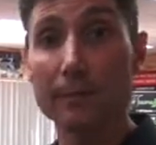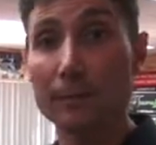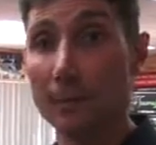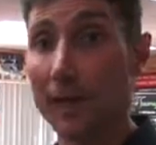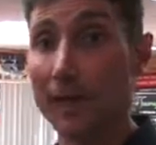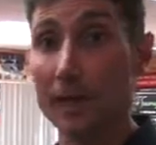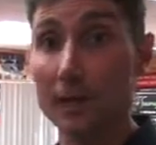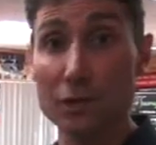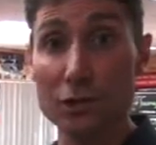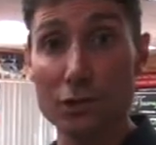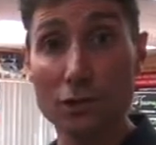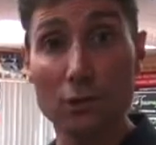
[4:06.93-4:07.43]

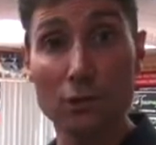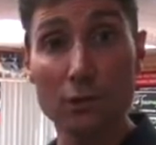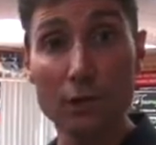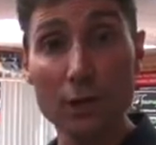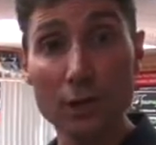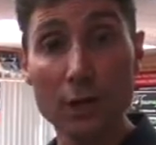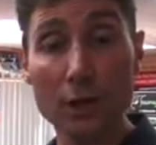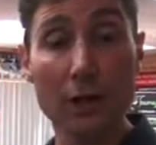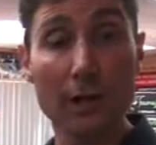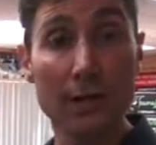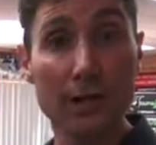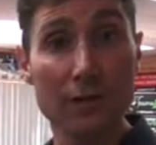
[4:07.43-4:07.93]
making sure you
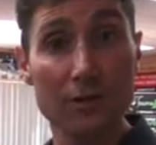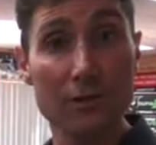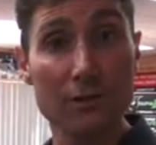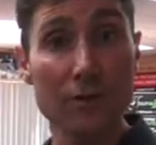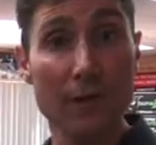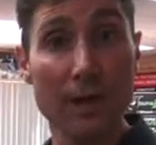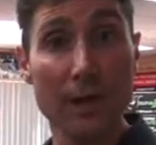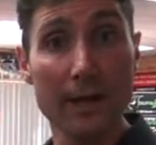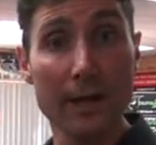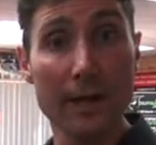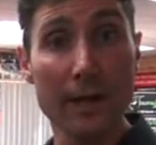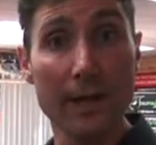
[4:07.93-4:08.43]
don't get
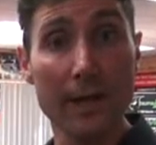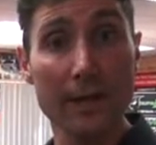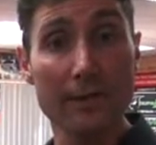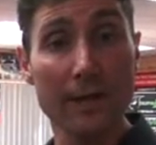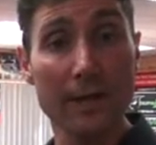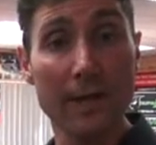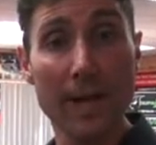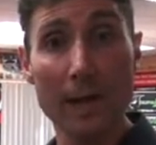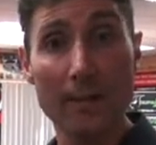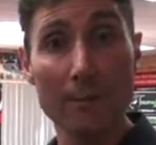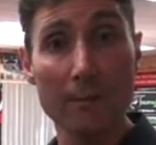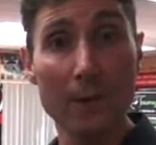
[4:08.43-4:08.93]
stranded out in
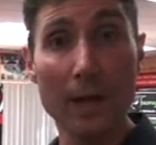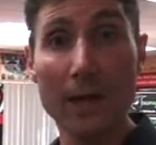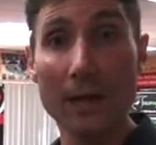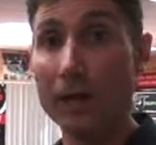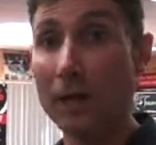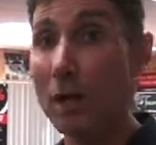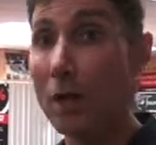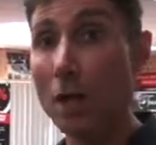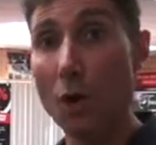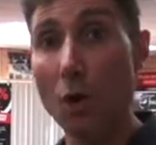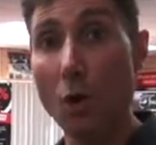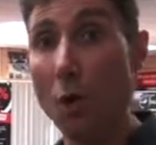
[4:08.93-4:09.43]
the outback
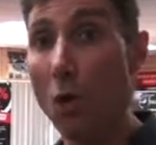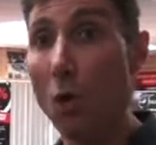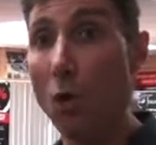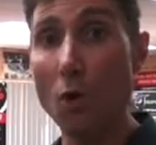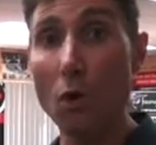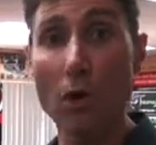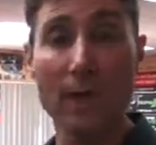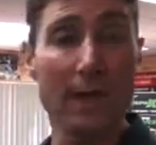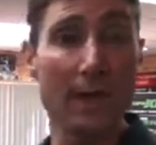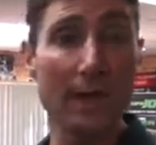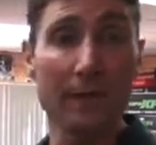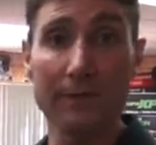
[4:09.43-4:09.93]

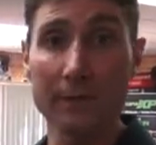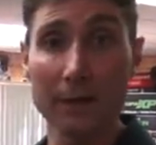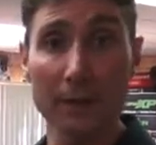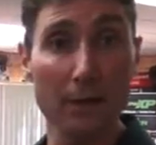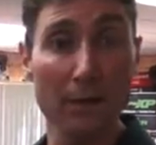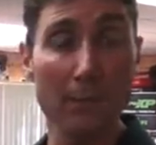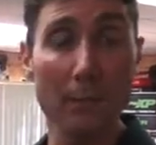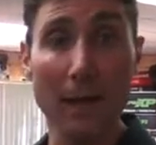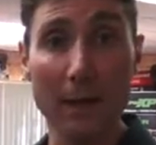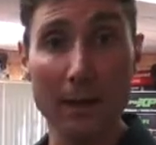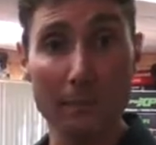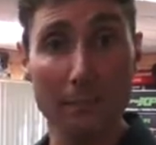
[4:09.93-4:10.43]
or even in the
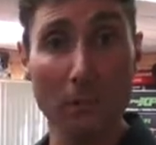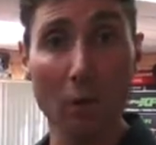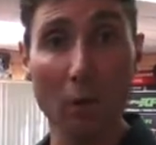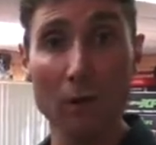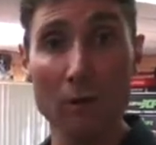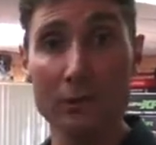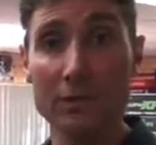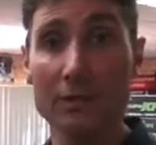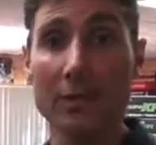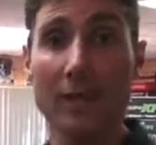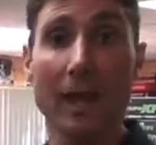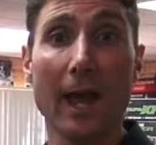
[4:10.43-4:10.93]
back
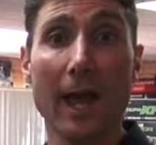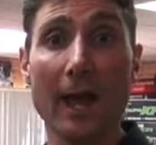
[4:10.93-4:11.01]
box,